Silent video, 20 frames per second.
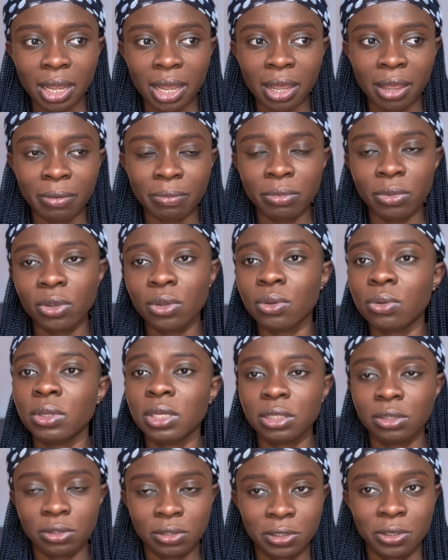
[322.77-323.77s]
um, you
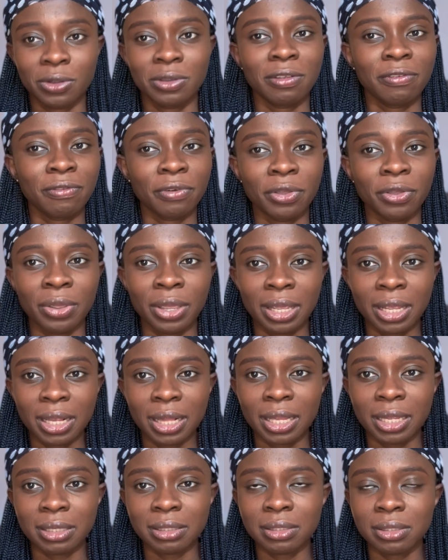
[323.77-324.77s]
need to study for your
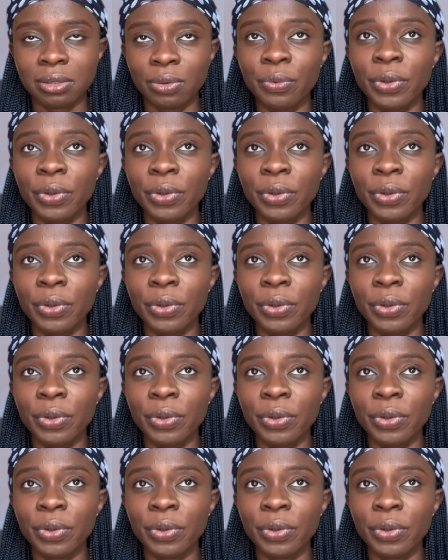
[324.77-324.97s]
NCLEX.